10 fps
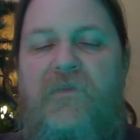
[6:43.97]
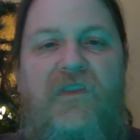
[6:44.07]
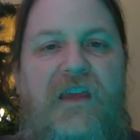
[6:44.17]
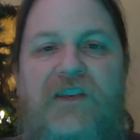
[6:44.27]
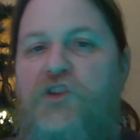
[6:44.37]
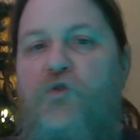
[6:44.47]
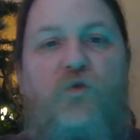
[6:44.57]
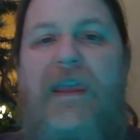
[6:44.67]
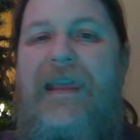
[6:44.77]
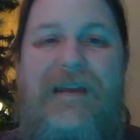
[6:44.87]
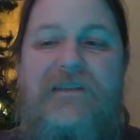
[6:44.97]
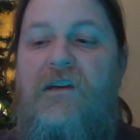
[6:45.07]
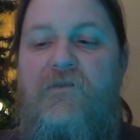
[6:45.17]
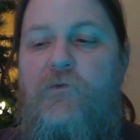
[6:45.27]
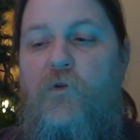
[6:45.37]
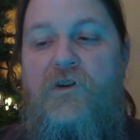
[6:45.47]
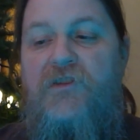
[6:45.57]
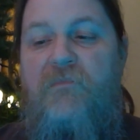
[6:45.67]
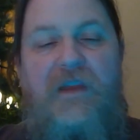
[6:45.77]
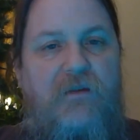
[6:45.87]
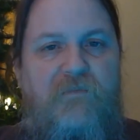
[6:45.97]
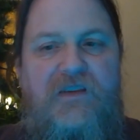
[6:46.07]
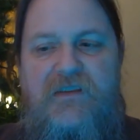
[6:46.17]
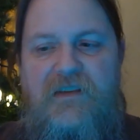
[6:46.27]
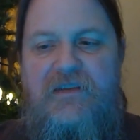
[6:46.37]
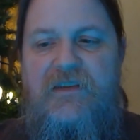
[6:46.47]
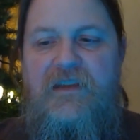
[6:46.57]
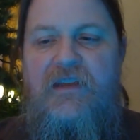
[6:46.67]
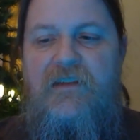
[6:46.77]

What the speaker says: then you can't afford to be in business.